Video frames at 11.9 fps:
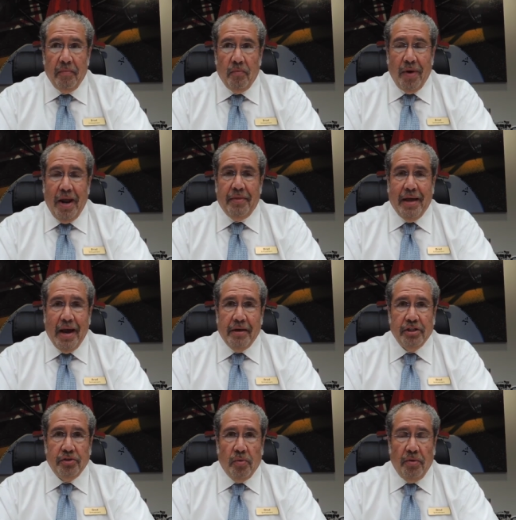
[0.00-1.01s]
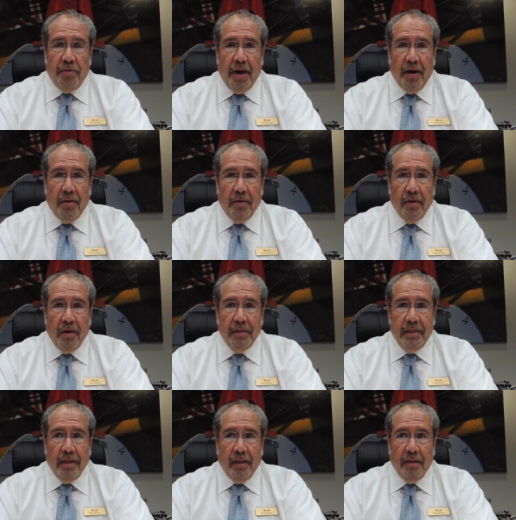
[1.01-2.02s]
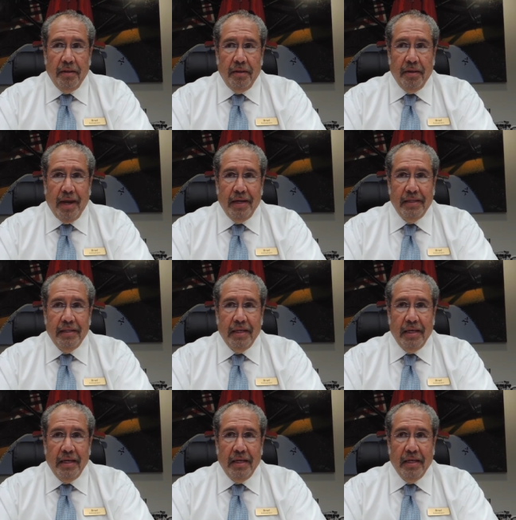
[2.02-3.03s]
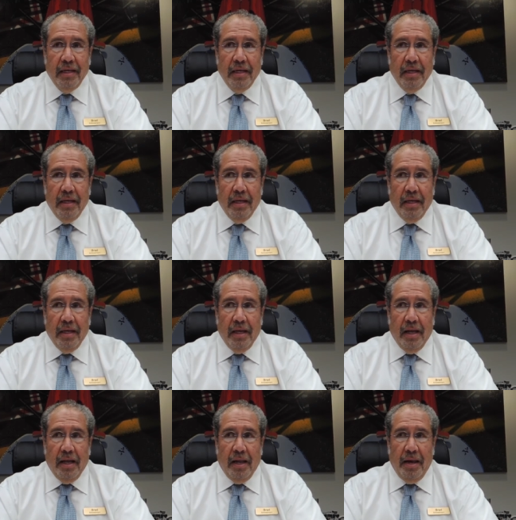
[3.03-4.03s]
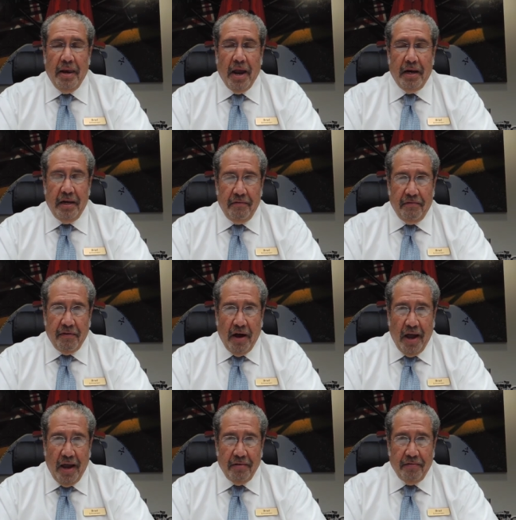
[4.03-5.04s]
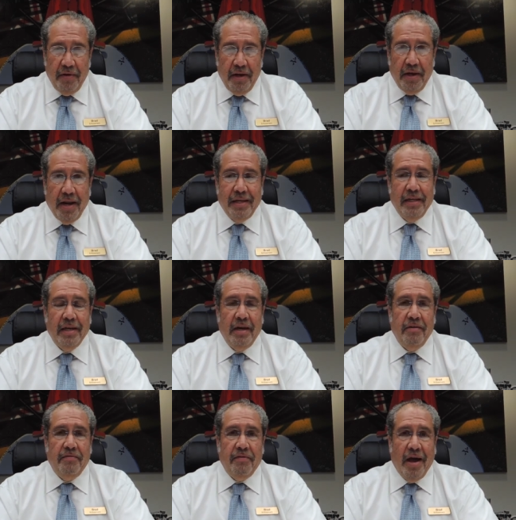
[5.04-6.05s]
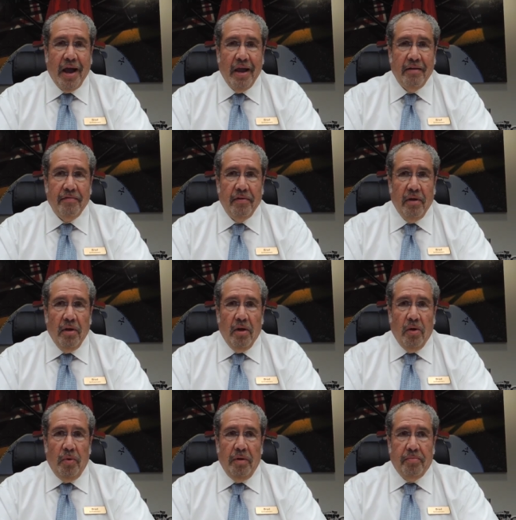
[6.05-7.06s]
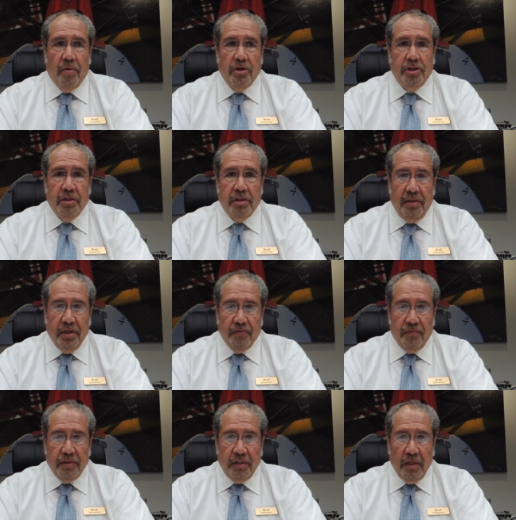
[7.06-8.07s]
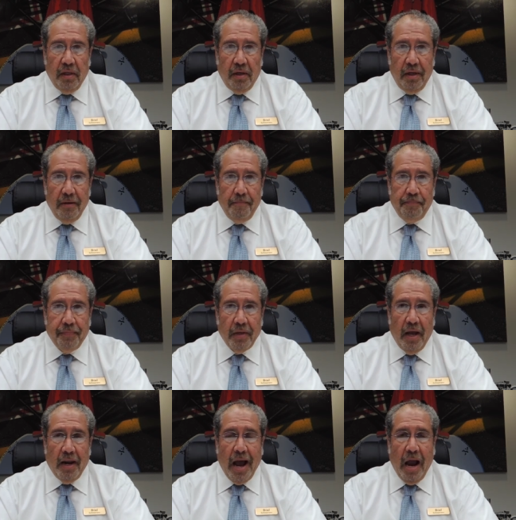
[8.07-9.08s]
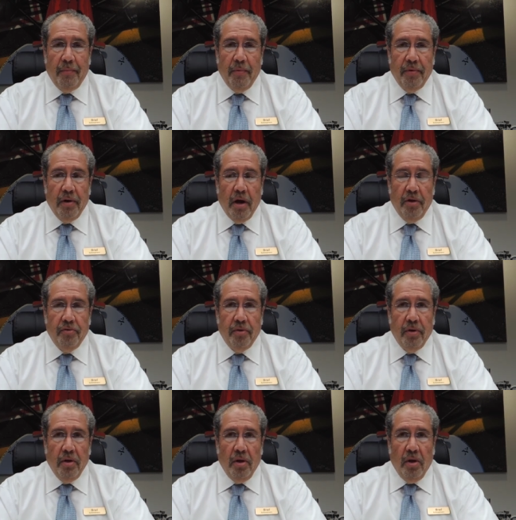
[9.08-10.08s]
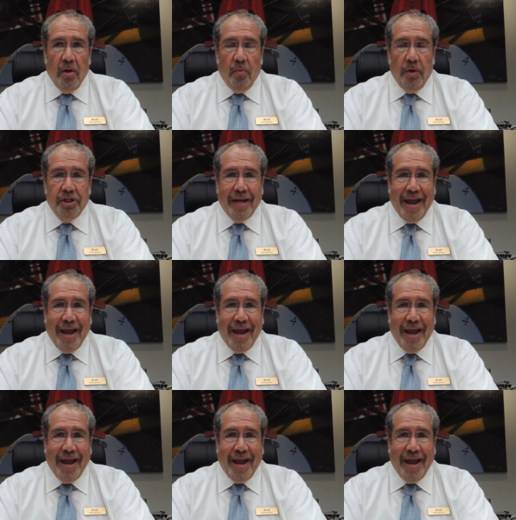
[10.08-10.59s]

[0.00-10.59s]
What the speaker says: Ran the Honda store there until 1995, and in 1995 we purchased this facility on Highway 100, which